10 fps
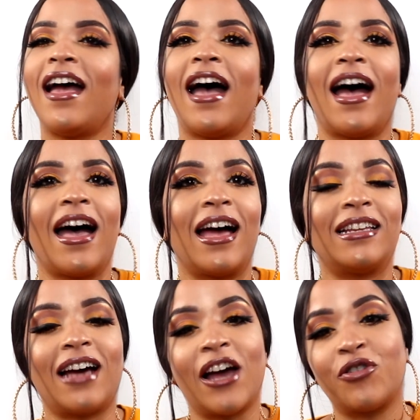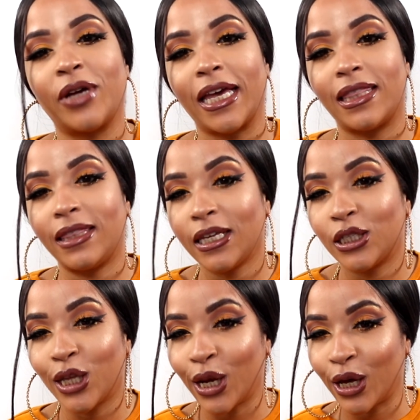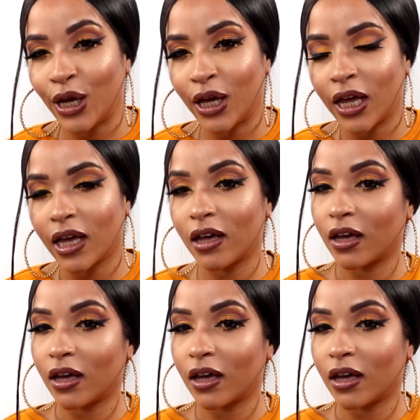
and I created this look.